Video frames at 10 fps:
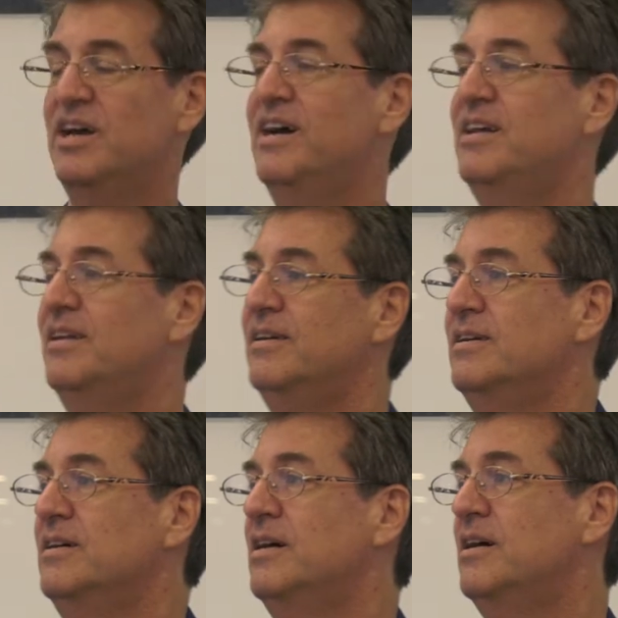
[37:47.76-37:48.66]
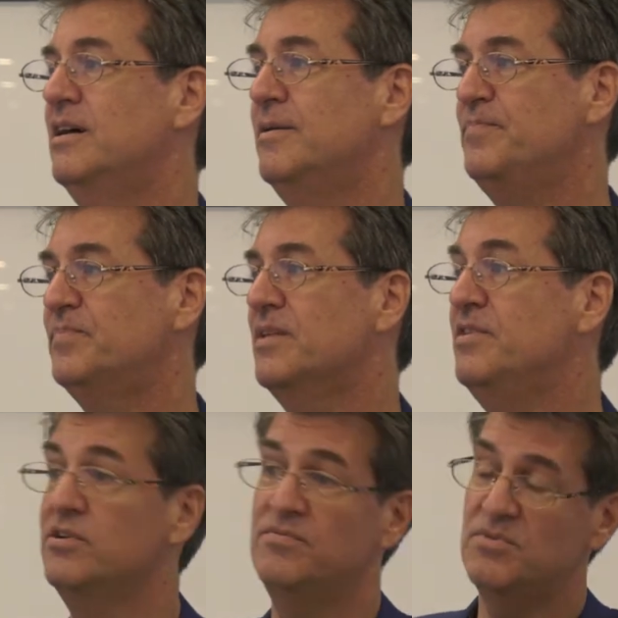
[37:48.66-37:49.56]
that. Um,
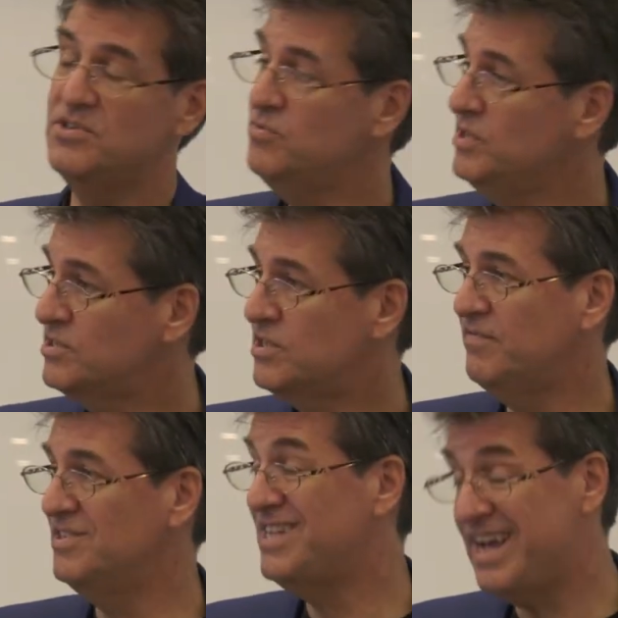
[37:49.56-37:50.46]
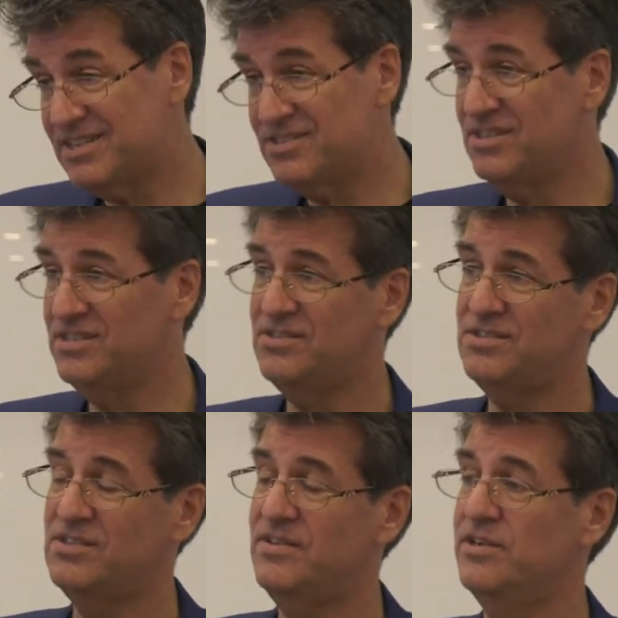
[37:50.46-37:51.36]
they're doing stuff in
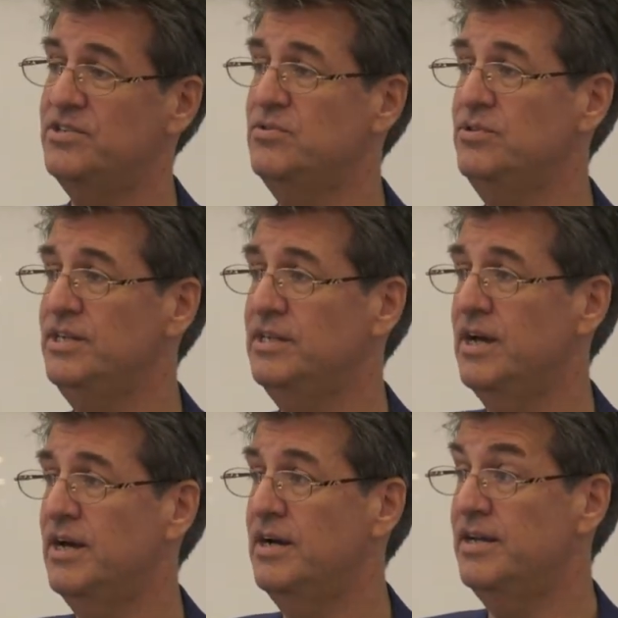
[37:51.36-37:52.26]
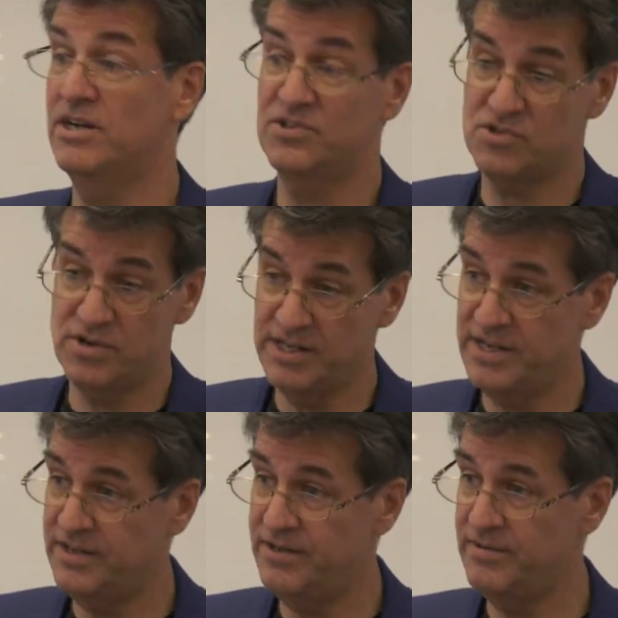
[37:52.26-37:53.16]
Texas. They're doing uh, in
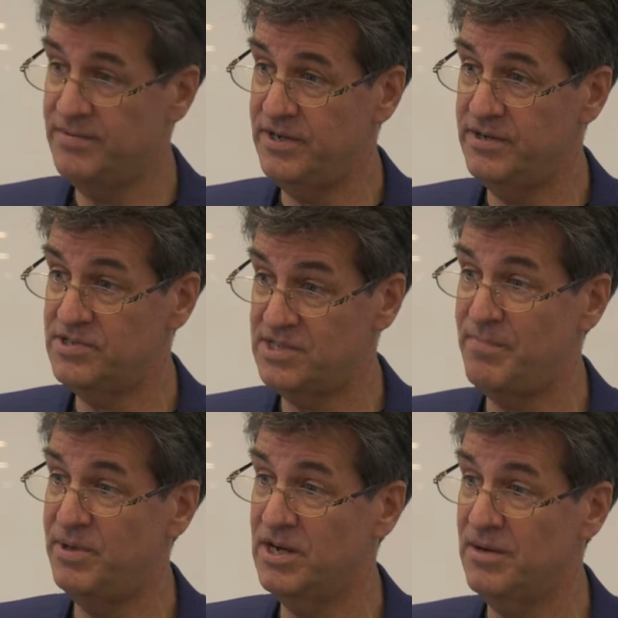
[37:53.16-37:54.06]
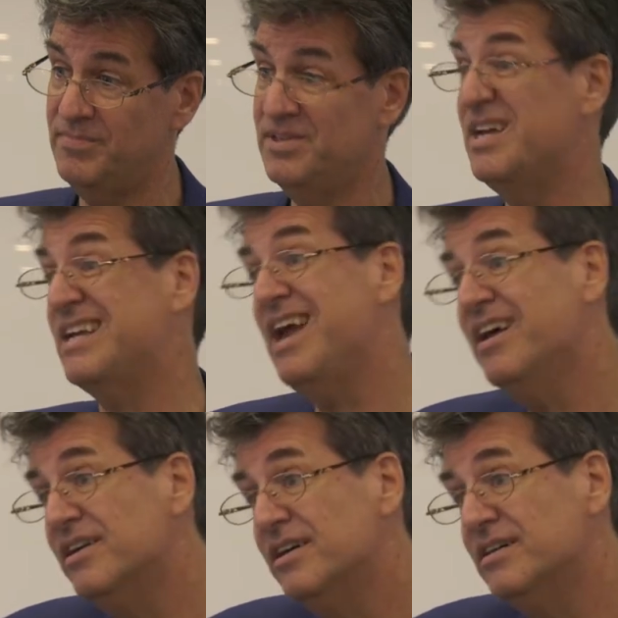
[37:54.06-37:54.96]
Australia. They're they're stepping up.
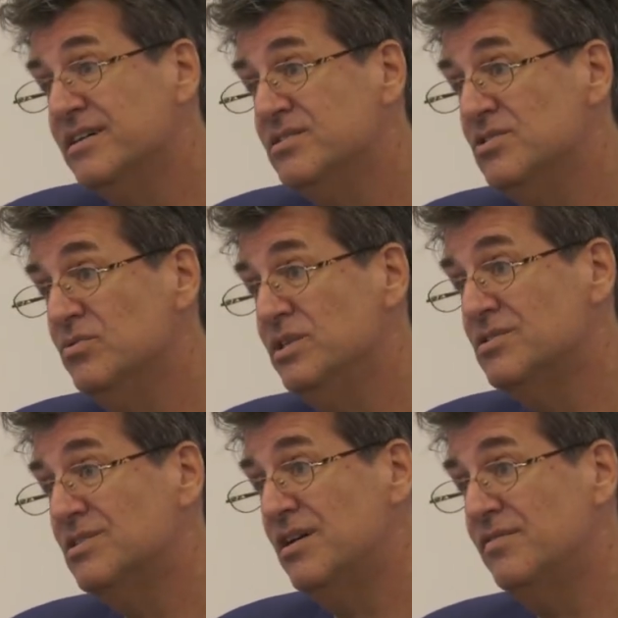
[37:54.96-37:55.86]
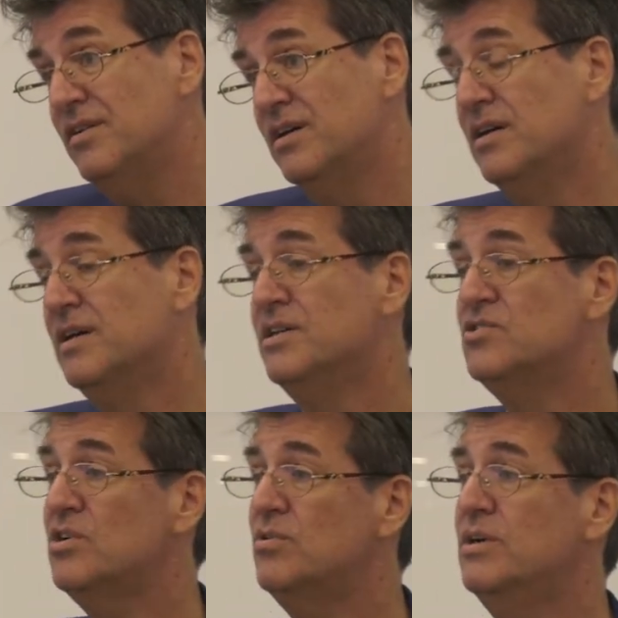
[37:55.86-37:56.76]
Canada is doing stuff.
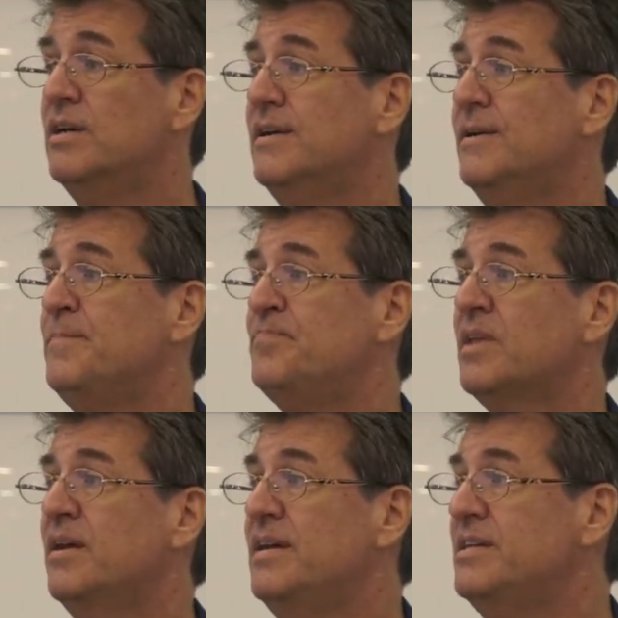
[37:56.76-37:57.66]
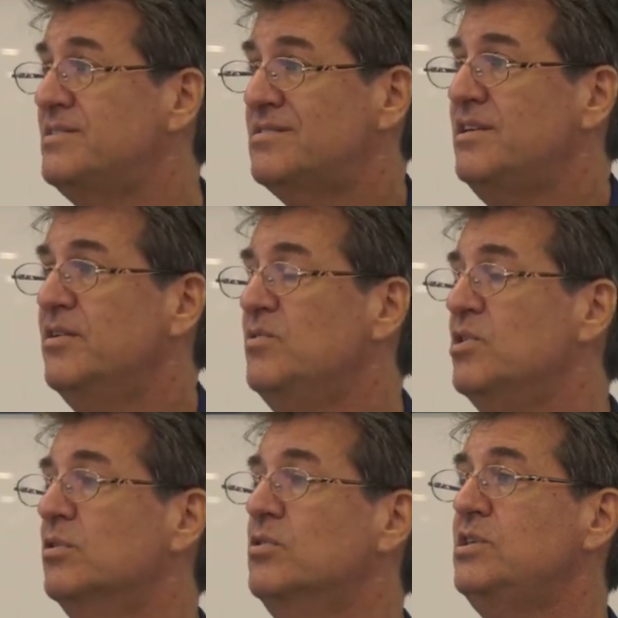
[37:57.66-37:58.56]
So it's, you know,
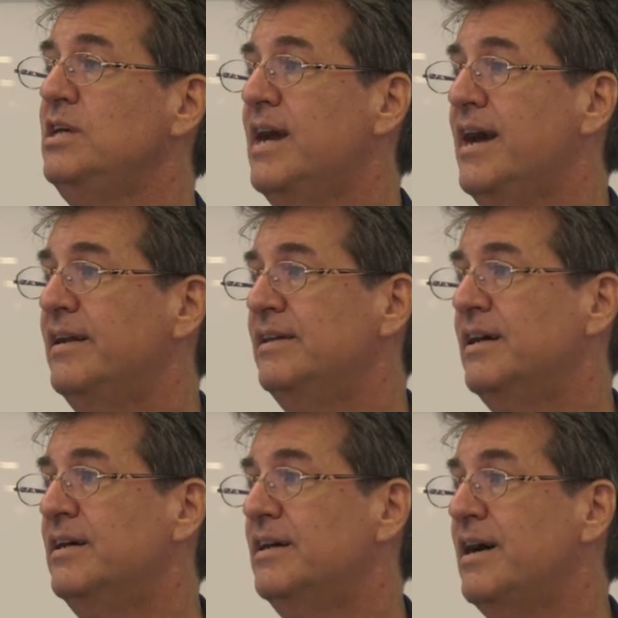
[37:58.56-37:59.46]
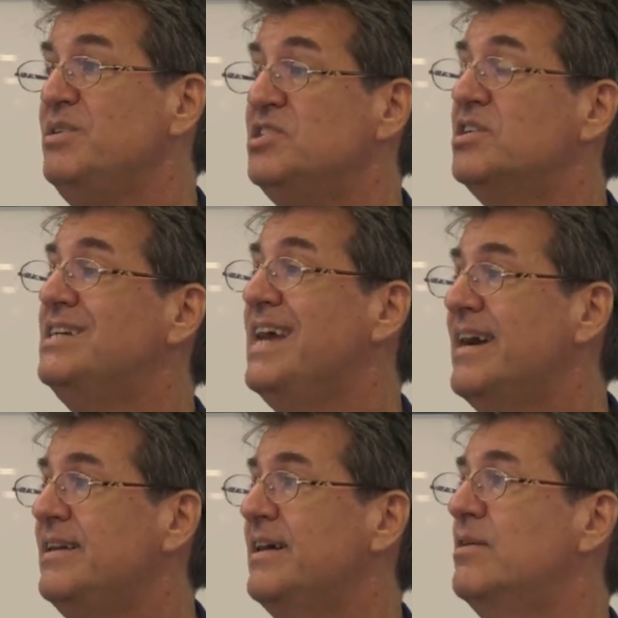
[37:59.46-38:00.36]
you're looking at, uh, I mean, to
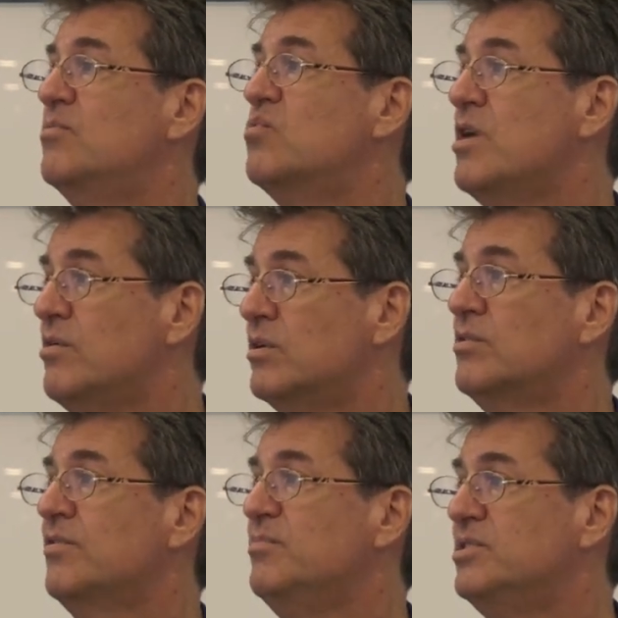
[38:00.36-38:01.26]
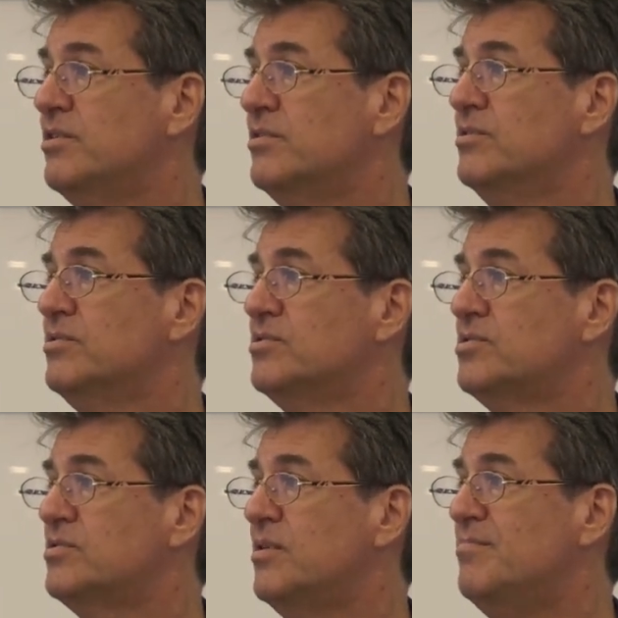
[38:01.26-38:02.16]
get a rare earth
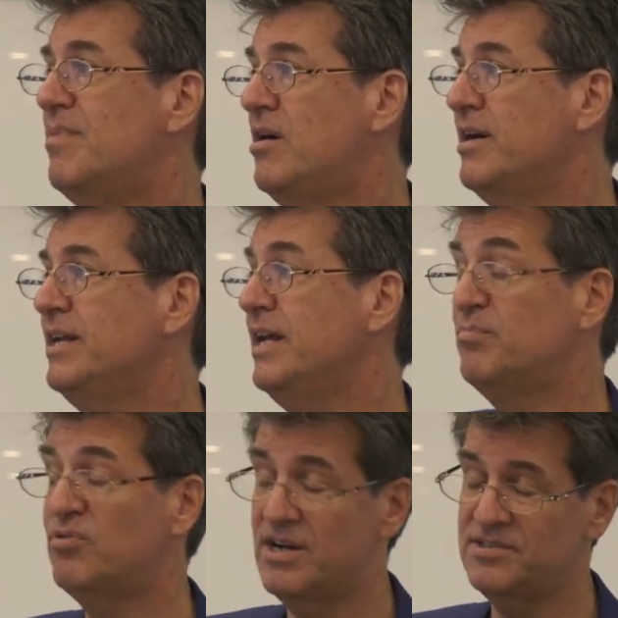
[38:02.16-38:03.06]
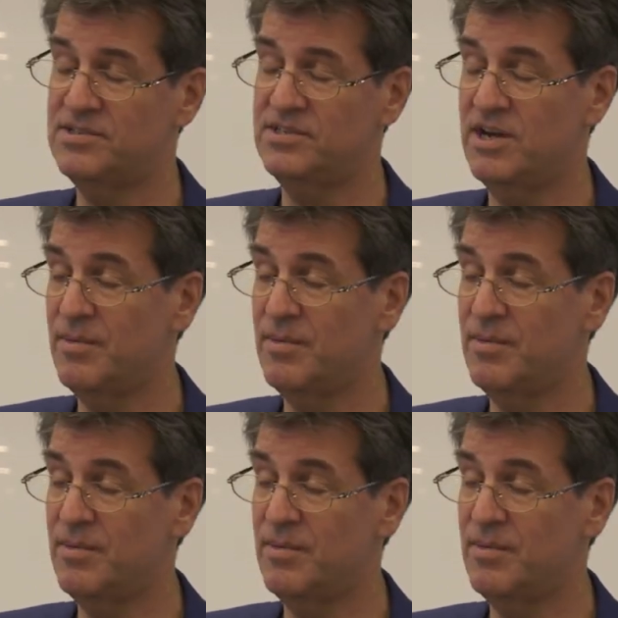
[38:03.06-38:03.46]
materials mine and processing